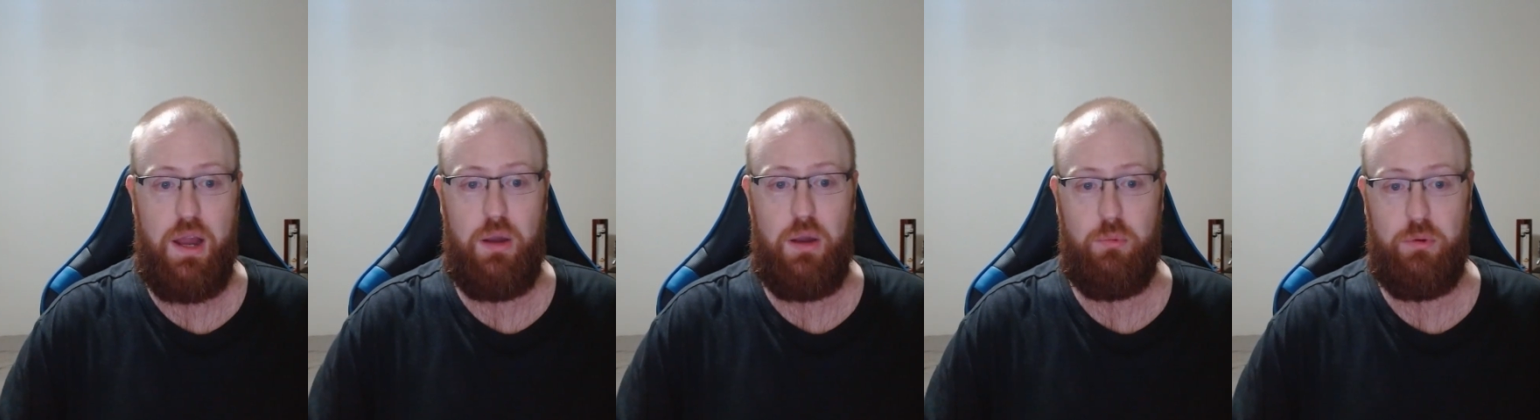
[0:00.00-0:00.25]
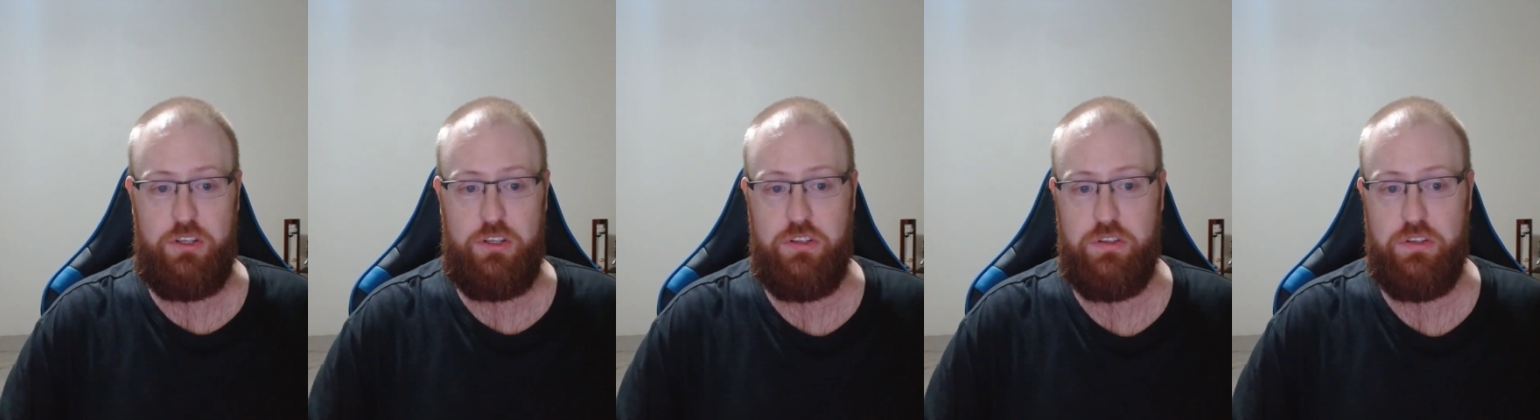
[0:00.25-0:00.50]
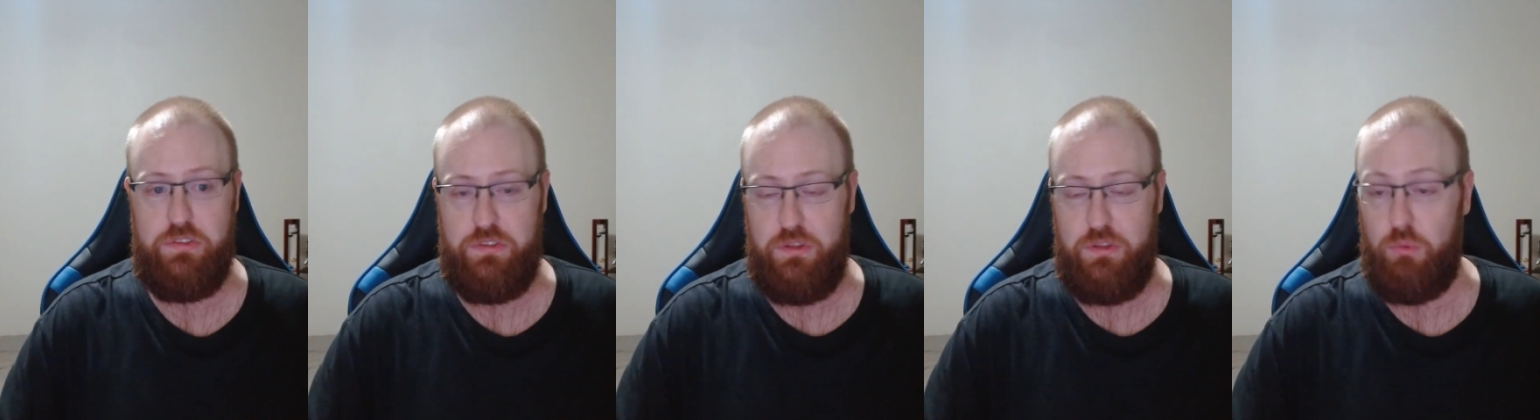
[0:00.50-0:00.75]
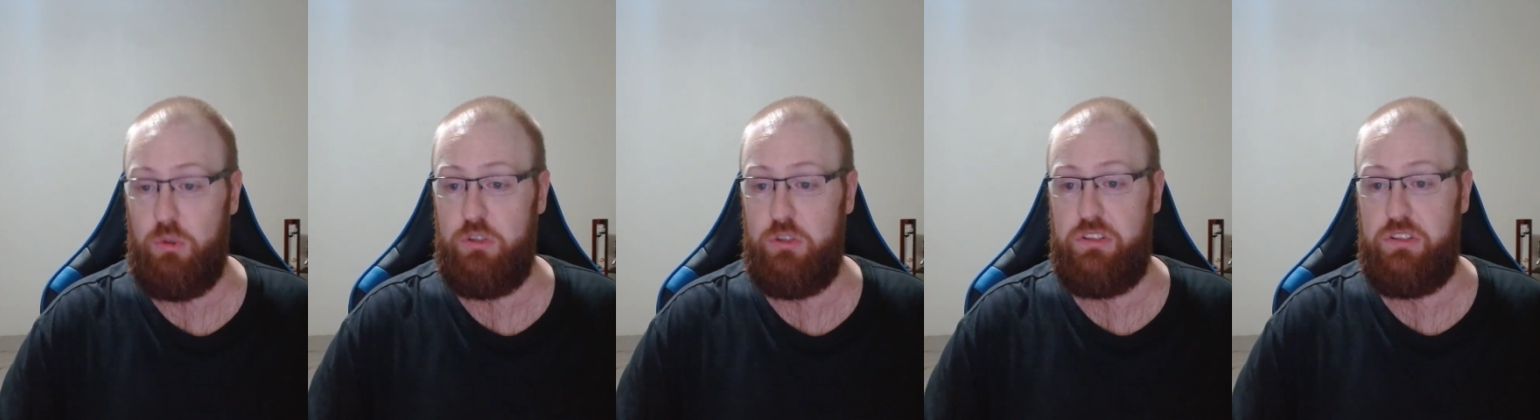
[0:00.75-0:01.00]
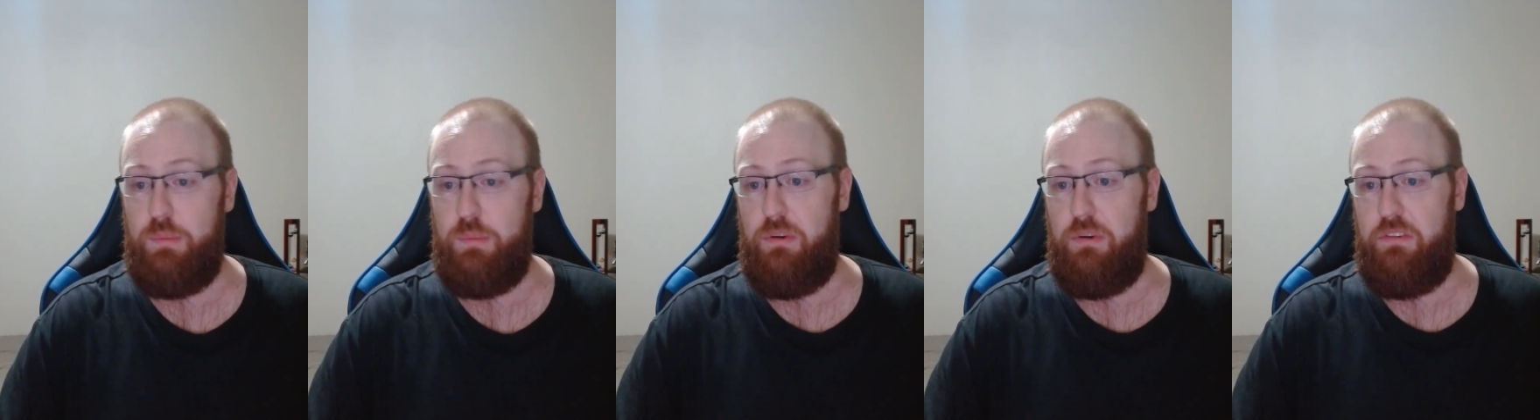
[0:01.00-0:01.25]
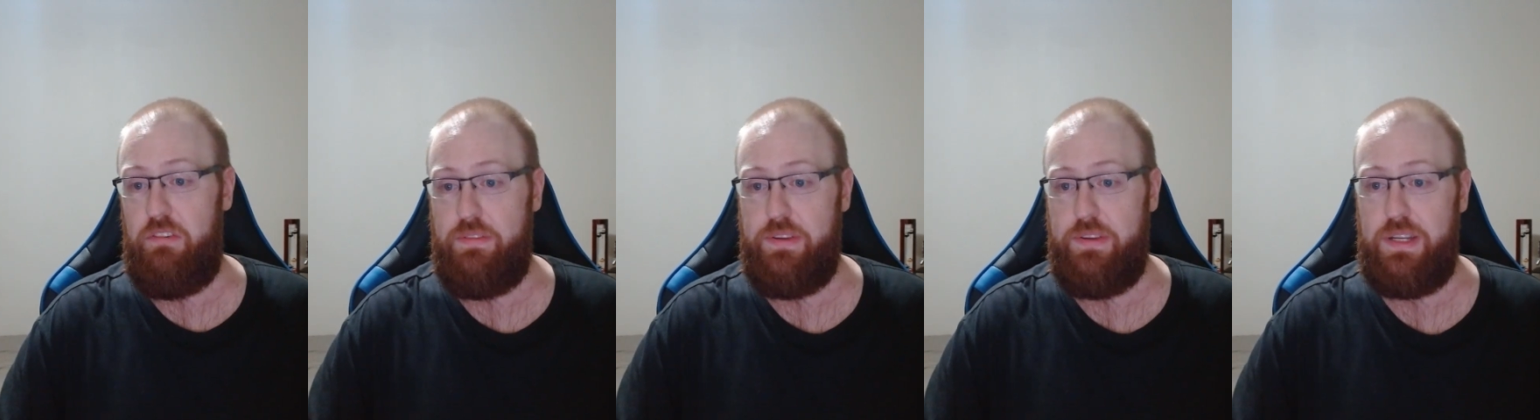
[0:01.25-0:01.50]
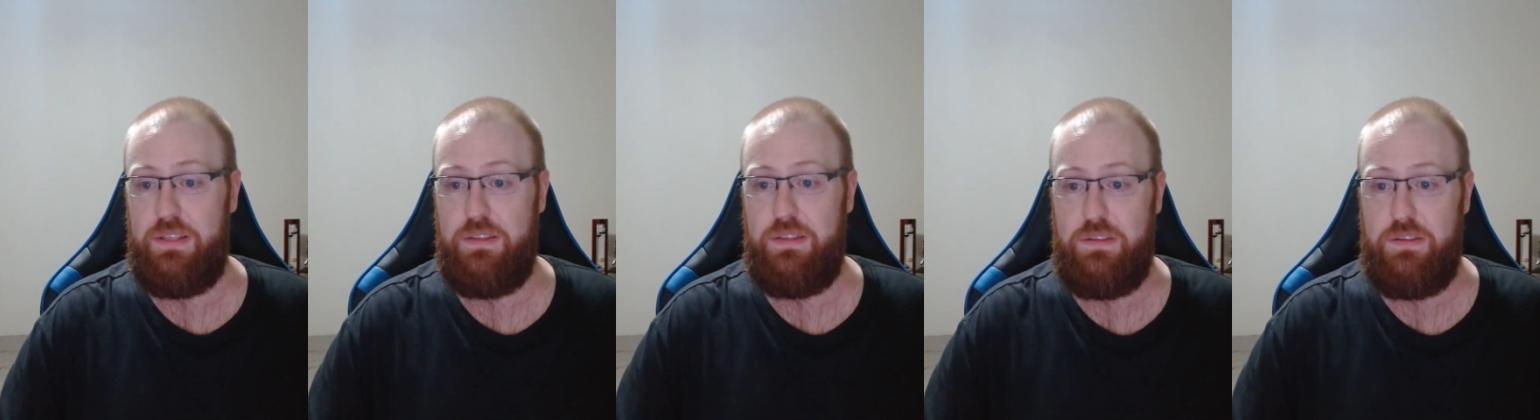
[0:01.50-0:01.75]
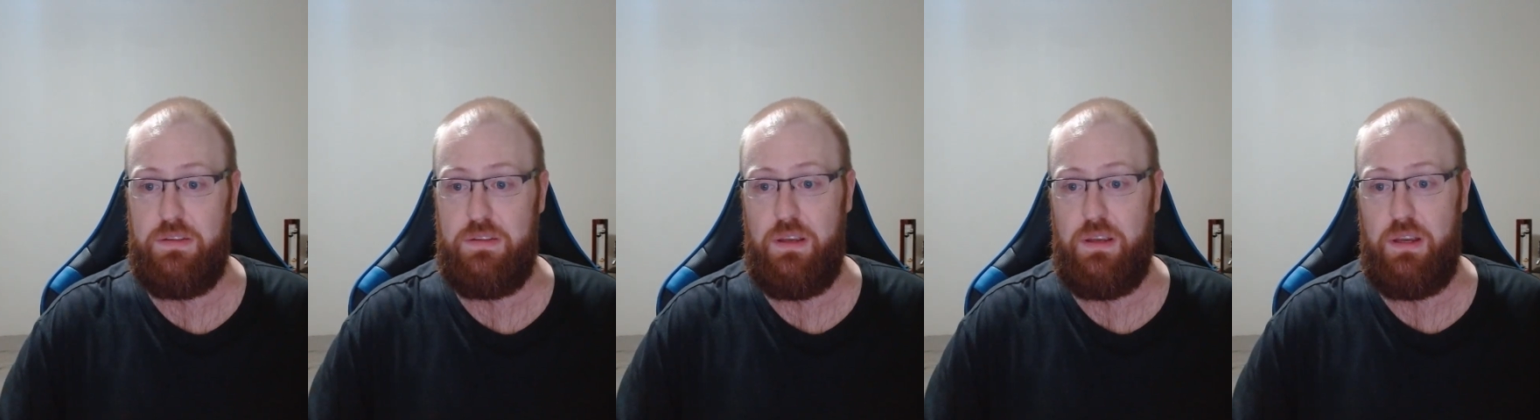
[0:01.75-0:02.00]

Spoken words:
which is the worst type of evidence,